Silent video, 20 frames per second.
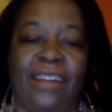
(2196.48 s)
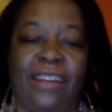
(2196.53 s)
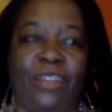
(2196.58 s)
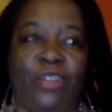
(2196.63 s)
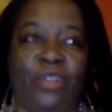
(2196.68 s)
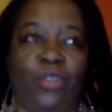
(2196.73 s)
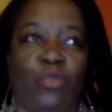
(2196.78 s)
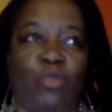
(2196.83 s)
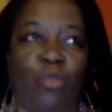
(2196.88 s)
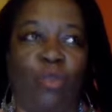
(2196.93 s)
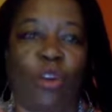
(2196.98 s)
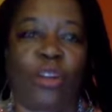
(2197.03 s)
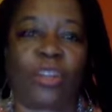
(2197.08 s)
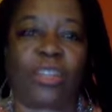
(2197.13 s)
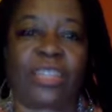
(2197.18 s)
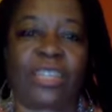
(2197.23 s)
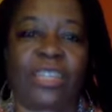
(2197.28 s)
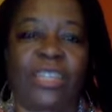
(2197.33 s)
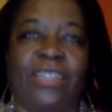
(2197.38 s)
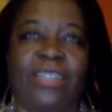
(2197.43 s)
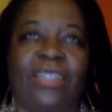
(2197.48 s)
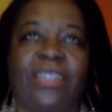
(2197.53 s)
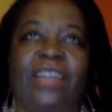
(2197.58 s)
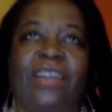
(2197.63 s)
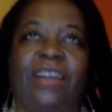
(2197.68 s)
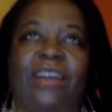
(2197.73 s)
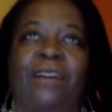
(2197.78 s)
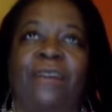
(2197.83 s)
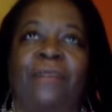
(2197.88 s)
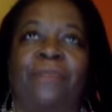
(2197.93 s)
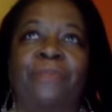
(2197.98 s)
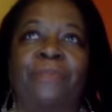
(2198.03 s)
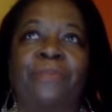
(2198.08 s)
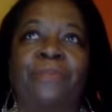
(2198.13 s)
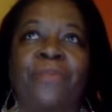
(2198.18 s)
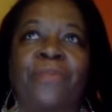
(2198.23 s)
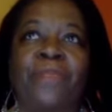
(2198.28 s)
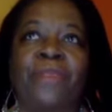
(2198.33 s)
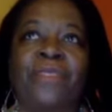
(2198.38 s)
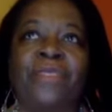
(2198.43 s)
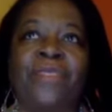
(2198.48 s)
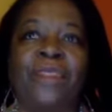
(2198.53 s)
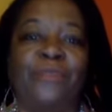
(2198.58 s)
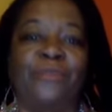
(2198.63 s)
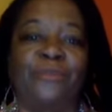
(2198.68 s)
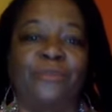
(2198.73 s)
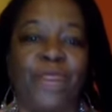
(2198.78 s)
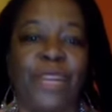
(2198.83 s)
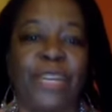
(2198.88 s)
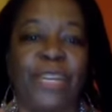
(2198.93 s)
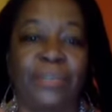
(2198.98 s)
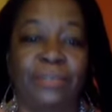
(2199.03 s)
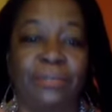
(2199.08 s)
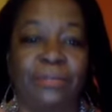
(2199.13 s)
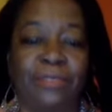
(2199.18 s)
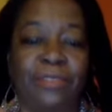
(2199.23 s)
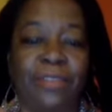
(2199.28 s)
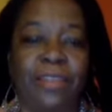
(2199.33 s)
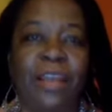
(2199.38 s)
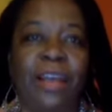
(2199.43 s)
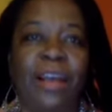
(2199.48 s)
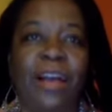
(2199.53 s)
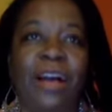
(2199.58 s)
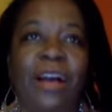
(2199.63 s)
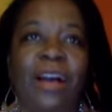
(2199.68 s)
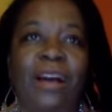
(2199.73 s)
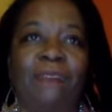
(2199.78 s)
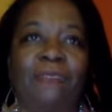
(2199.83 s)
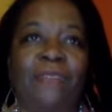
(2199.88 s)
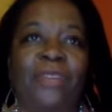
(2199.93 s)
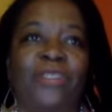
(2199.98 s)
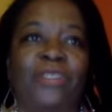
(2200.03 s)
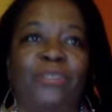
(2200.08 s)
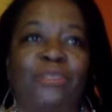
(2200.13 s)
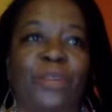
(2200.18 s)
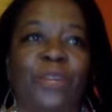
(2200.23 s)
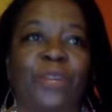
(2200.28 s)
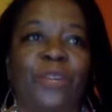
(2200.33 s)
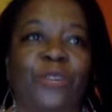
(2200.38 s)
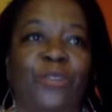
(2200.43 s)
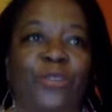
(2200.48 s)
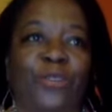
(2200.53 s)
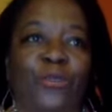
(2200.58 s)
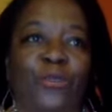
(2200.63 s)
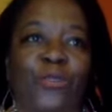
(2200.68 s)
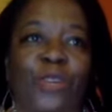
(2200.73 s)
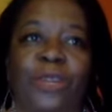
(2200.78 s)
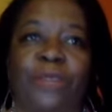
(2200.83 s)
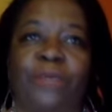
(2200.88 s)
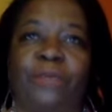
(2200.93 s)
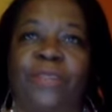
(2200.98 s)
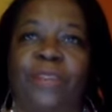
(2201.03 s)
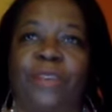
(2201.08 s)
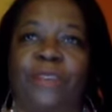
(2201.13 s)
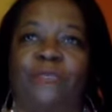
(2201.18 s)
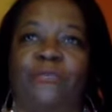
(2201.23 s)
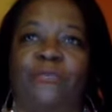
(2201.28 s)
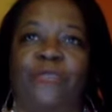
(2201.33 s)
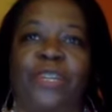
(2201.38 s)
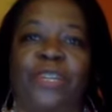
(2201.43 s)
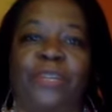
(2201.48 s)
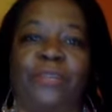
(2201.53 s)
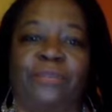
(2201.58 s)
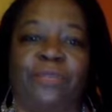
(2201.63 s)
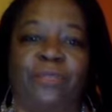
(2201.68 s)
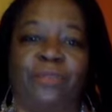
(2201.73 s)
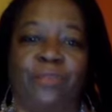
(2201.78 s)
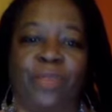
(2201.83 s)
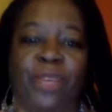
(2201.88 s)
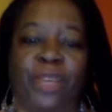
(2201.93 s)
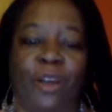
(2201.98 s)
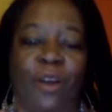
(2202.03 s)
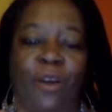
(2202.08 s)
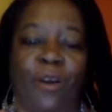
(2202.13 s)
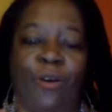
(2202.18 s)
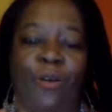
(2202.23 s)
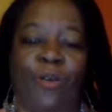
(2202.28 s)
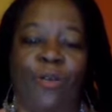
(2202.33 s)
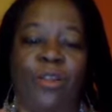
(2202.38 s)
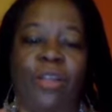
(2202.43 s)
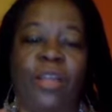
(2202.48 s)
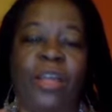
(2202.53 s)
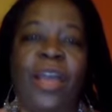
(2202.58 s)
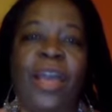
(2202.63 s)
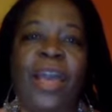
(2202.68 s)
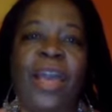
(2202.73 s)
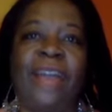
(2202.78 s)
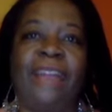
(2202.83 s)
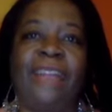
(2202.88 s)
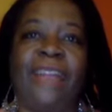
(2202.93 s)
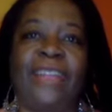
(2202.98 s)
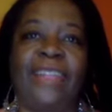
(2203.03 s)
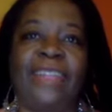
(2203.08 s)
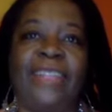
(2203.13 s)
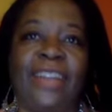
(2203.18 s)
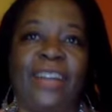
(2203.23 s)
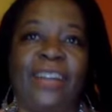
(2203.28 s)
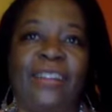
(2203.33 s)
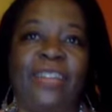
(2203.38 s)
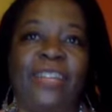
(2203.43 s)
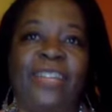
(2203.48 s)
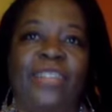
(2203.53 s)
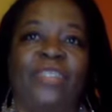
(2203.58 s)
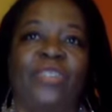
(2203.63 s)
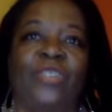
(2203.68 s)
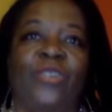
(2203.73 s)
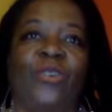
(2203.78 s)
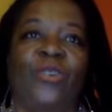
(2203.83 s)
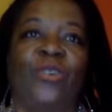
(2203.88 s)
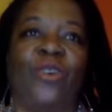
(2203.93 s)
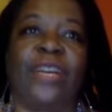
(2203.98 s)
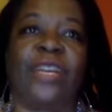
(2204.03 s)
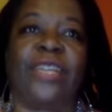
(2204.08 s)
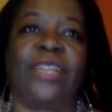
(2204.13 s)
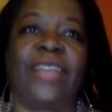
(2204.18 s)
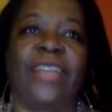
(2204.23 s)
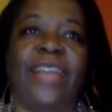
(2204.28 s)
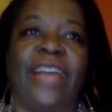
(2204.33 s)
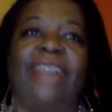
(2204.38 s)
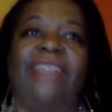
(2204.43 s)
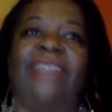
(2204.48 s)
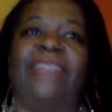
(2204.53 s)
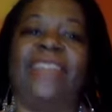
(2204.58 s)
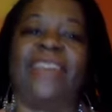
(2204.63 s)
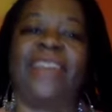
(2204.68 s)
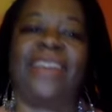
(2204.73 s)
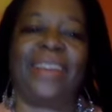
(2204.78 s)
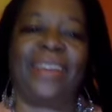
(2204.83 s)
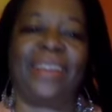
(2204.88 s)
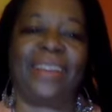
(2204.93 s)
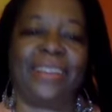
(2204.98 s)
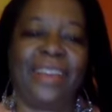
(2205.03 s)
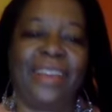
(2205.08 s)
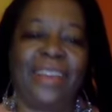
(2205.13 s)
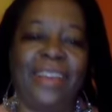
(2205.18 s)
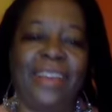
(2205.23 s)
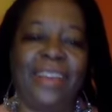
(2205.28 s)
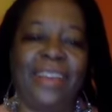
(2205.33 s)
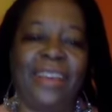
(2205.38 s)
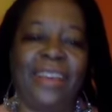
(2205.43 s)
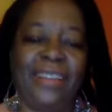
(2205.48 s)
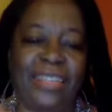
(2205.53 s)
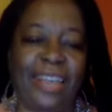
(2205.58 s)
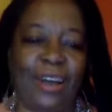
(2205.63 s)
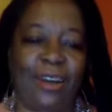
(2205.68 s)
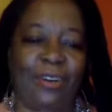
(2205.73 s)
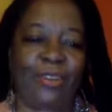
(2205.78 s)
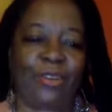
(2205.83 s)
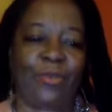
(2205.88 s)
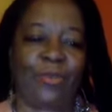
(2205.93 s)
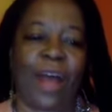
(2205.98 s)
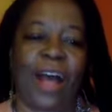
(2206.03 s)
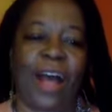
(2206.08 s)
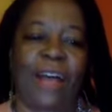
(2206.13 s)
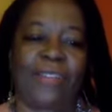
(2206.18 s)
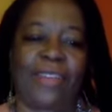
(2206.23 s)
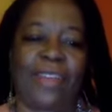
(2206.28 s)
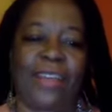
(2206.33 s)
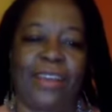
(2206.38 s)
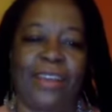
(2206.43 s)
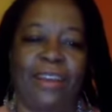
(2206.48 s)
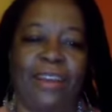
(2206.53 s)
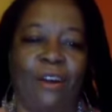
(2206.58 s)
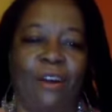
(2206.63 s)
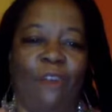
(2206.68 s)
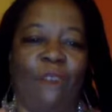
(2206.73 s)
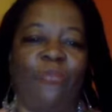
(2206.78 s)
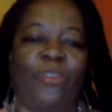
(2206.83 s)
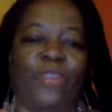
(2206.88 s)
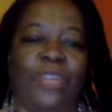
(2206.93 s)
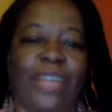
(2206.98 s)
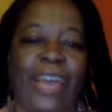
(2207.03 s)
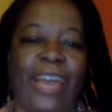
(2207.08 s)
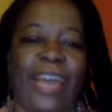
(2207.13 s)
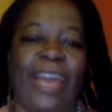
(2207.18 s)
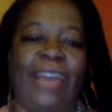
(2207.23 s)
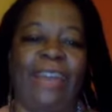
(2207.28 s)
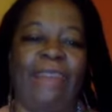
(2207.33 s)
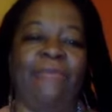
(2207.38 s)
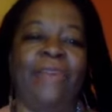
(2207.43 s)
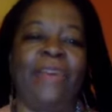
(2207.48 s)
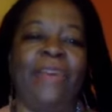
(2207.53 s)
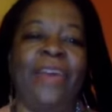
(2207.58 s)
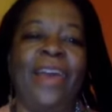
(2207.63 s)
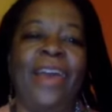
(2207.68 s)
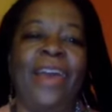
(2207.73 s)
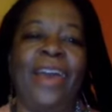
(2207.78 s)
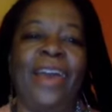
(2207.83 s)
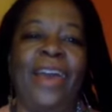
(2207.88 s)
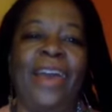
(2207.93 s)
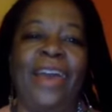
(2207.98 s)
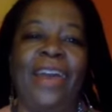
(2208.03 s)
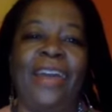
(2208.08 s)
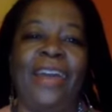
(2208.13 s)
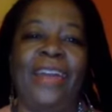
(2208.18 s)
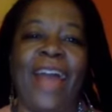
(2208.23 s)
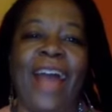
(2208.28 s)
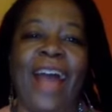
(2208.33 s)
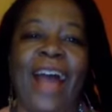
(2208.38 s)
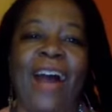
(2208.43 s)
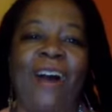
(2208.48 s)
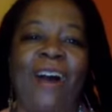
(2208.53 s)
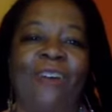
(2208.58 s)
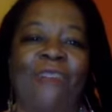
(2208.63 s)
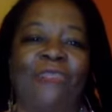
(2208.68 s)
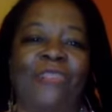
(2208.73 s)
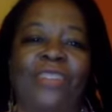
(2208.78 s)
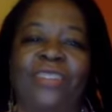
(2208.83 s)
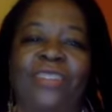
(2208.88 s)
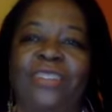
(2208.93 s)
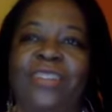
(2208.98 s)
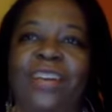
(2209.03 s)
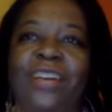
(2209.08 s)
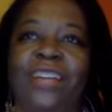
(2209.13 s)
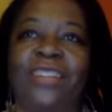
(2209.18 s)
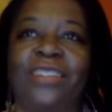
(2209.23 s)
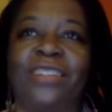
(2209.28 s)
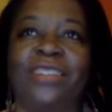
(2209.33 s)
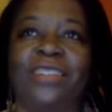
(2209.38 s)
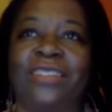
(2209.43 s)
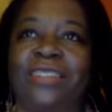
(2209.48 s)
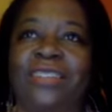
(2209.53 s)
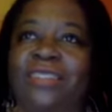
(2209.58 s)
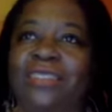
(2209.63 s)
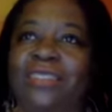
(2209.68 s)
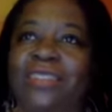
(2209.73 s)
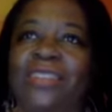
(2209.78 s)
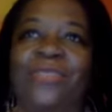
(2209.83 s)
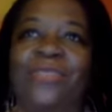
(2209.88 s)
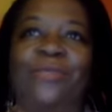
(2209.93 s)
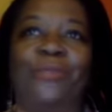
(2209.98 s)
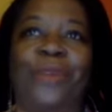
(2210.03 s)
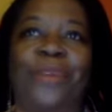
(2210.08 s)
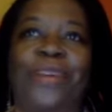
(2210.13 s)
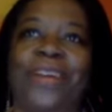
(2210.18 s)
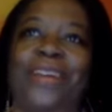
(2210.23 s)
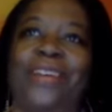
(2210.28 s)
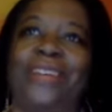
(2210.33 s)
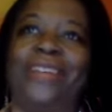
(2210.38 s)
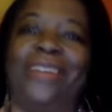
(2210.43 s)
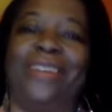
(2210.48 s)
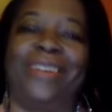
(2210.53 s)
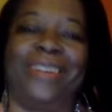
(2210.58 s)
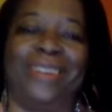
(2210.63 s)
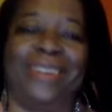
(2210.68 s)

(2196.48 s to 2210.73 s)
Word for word: of thwarted their their freedoms, um, their spiritual freedom, their freedom to be whole. And they tell these stories, and then they tell you how they overcame and how the dust is in the wind.